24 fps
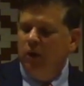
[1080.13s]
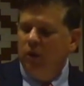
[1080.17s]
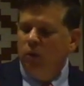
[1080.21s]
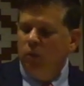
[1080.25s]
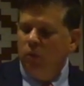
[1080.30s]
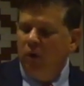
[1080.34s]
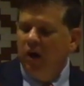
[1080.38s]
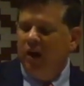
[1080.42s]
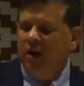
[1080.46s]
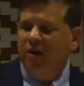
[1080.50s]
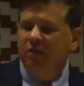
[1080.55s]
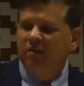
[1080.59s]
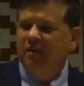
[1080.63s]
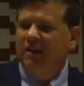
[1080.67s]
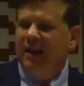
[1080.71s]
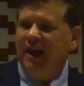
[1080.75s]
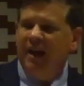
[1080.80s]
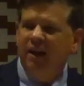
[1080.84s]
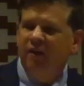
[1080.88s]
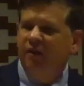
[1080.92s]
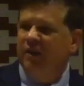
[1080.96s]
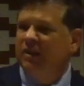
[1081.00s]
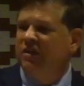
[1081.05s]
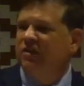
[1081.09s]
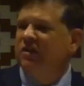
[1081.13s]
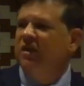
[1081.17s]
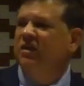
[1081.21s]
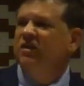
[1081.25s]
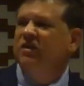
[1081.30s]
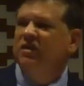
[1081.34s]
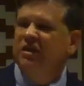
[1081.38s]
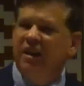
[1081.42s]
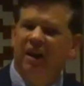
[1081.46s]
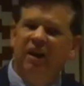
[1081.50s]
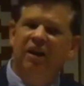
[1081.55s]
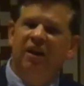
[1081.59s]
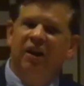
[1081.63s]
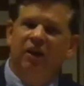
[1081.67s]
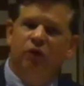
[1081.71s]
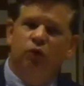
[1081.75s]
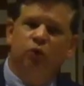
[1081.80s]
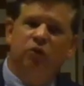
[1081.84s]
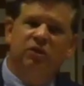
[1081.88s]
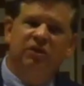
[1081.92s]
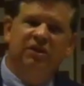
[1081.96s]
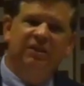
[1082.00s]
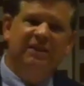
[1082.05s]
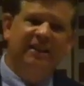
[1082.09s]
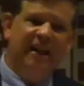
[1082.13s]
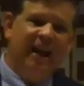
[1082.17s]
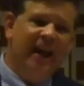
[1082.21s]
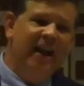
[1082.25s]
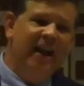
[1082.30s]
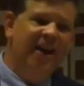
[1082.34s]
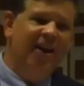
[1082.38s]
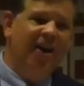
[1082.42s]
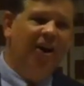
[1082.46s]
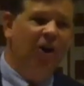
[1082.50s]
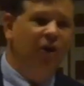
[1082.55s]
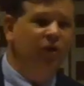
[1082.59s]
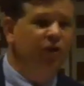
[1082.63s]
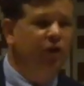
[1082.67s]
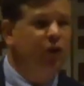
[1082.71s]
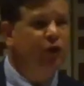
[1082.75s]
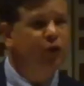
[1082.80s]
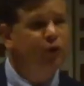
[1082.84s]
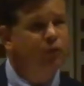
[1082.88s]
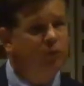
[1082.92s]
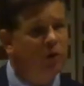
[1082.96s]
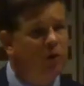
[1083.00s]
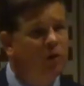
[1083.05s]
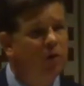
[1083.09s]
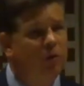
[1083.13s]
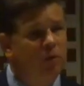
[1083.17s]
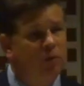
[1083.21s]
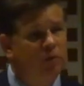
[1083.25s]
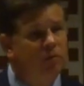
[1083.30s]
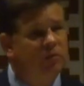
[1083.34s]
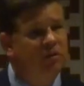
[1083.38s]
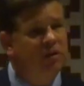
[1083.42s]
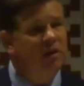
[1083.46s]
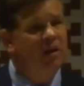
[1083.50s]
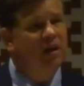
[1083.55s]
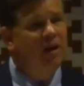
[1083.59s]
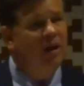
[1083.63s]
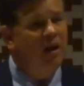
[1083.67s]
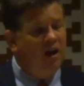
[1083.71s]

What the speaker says: one of David's descendants will stay on the throne